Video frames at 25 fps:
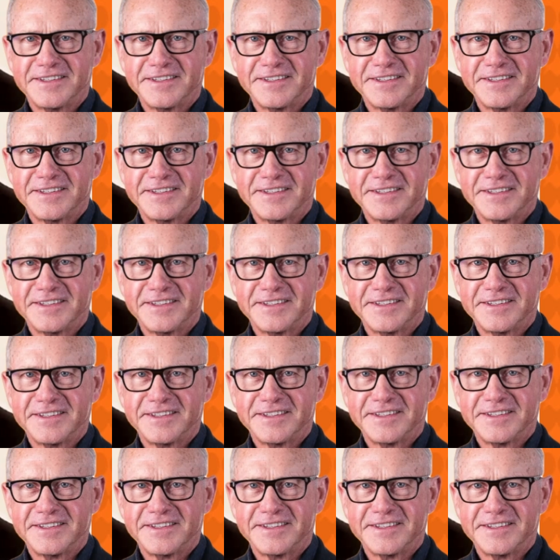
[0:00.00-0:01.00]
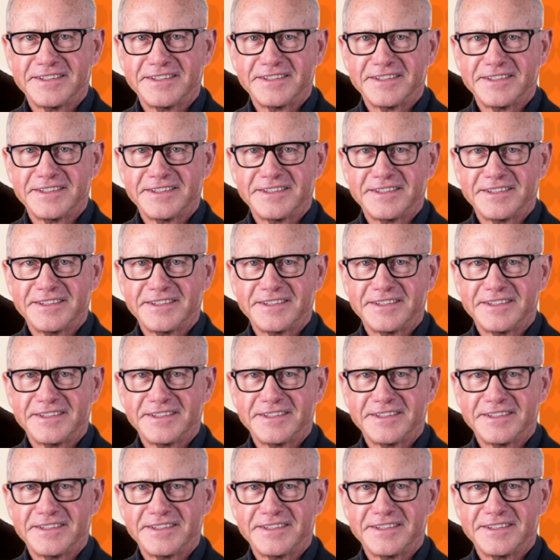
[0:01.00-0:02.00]

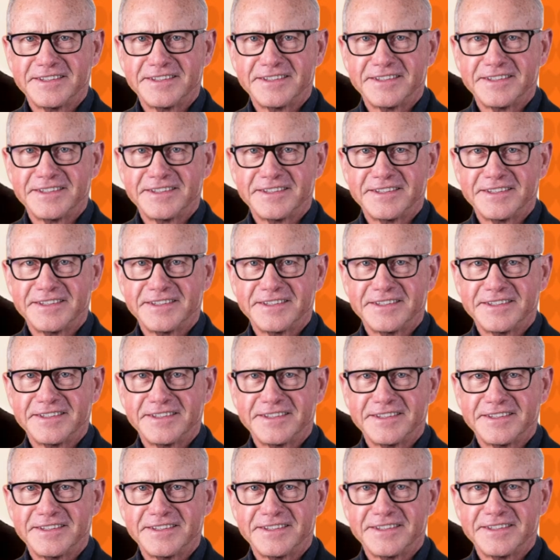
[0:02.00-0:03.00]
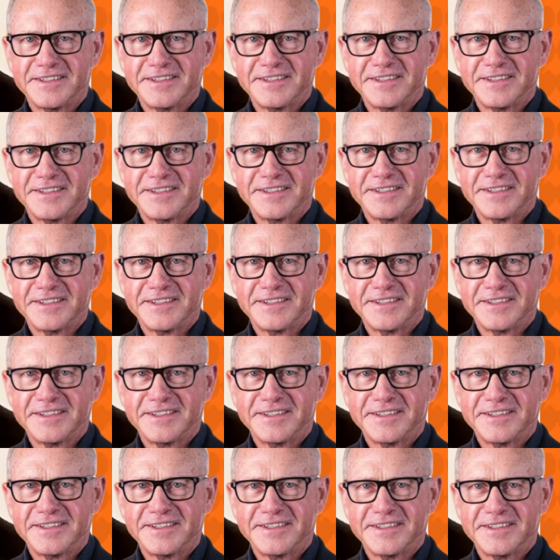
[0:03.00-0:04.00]

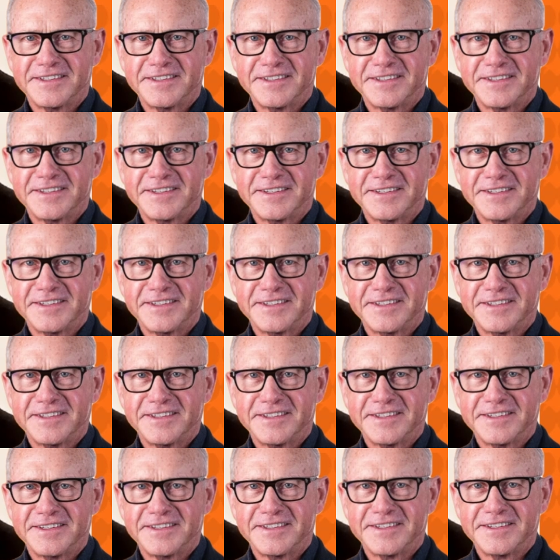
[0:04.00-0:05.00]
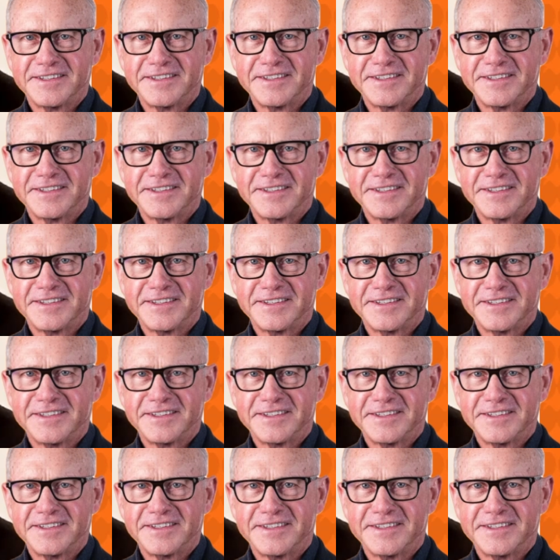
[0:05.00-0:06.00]

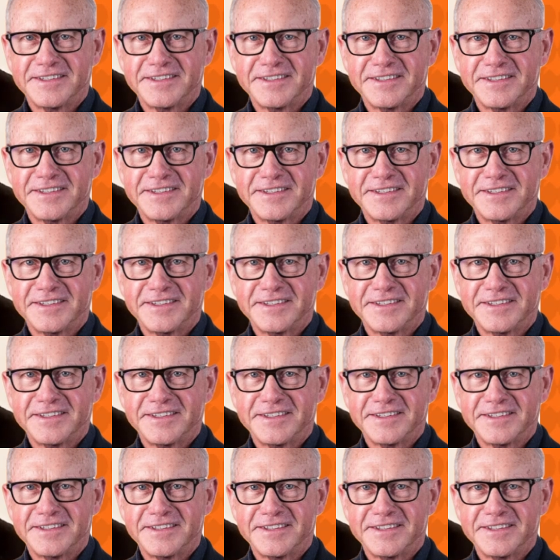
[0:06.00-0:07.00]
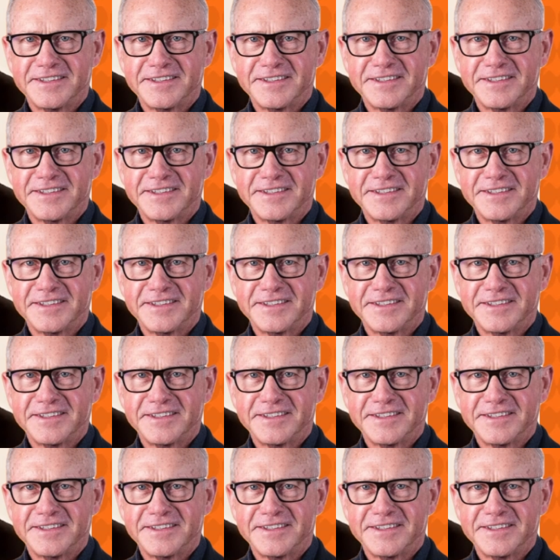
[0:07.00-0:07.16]
The person shown says nothing.